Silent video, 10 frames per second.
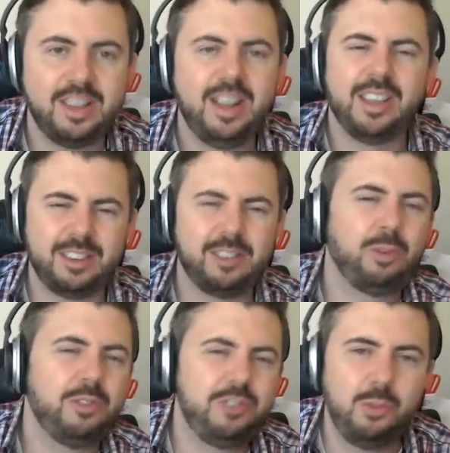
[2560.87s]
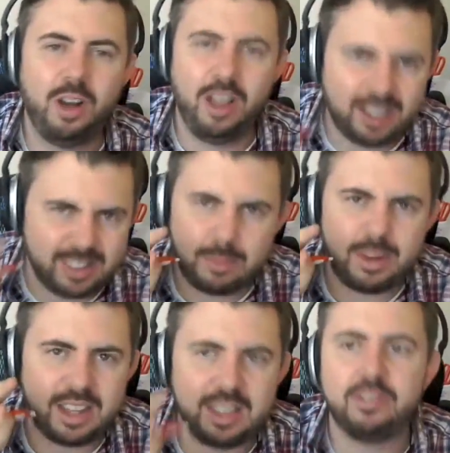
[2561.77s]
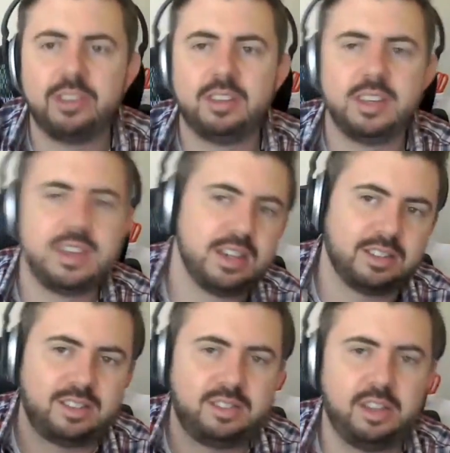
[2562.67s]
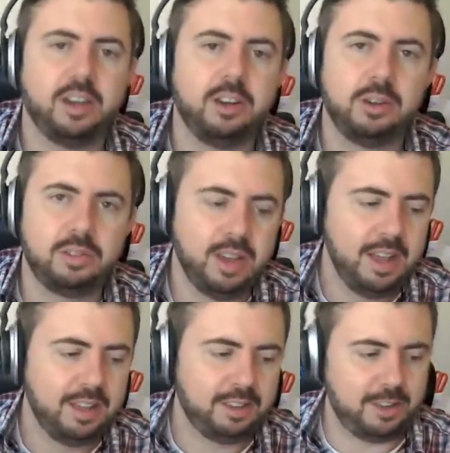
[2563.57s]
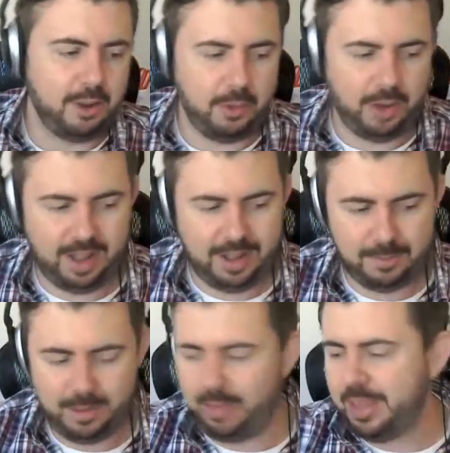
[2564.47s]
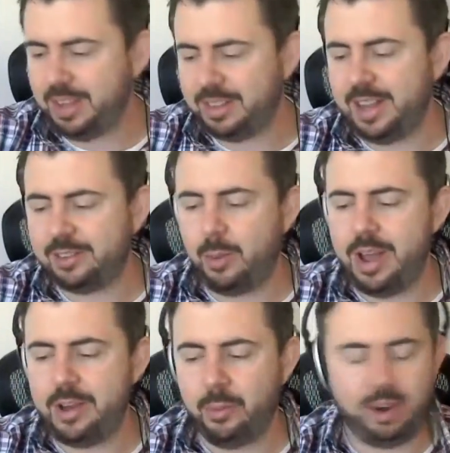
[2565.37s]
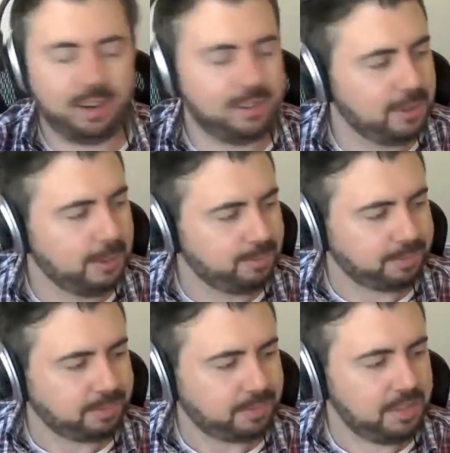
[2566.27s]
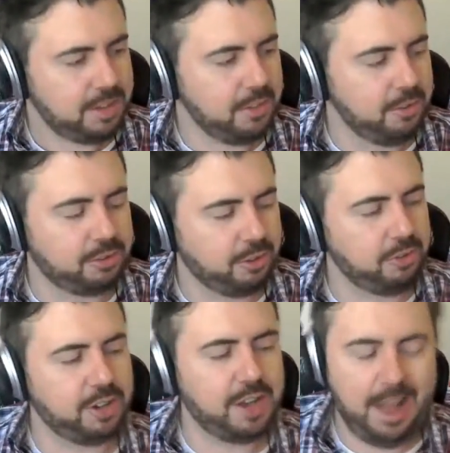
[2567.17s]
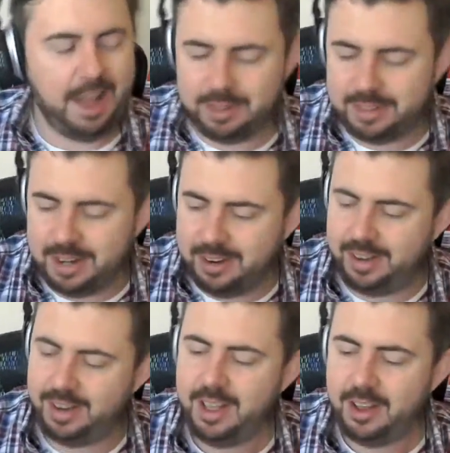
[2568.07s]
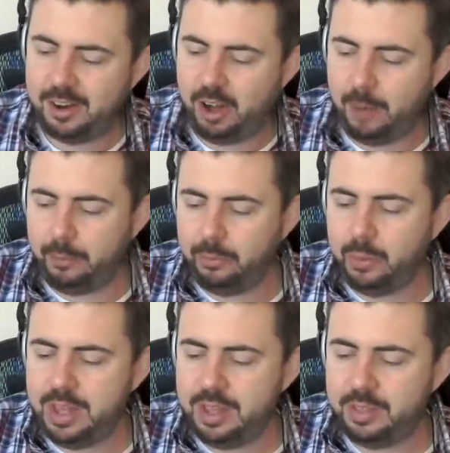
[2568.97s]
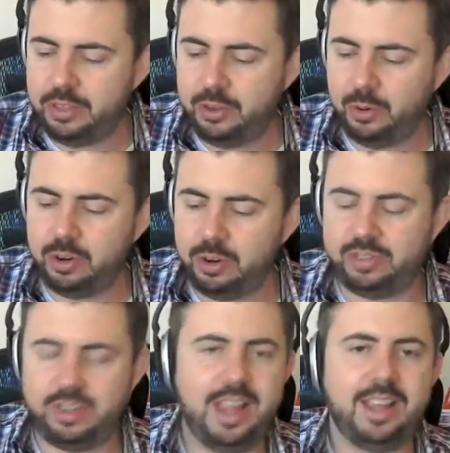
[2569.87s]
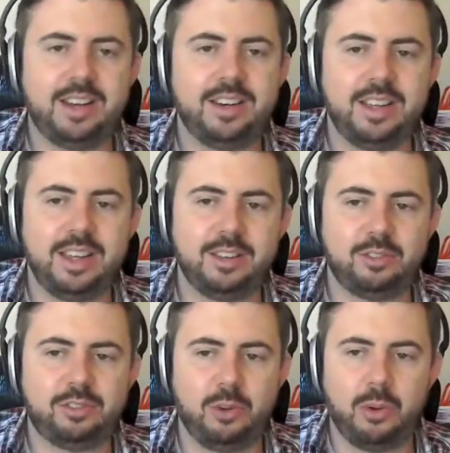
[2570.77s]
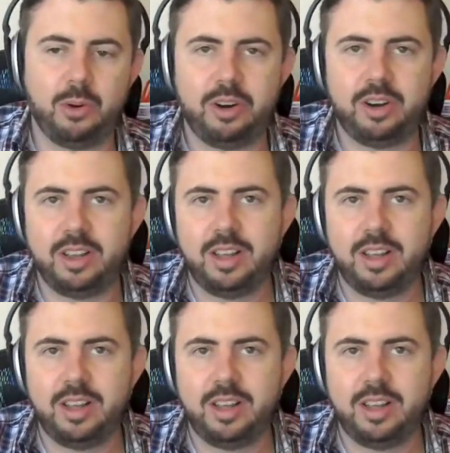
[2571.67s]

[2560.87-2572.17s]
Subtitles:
Is this what you want? Because I'm going to give it to you, sickos. So I think that's why it works. There's social commentary coupled with your sand and sword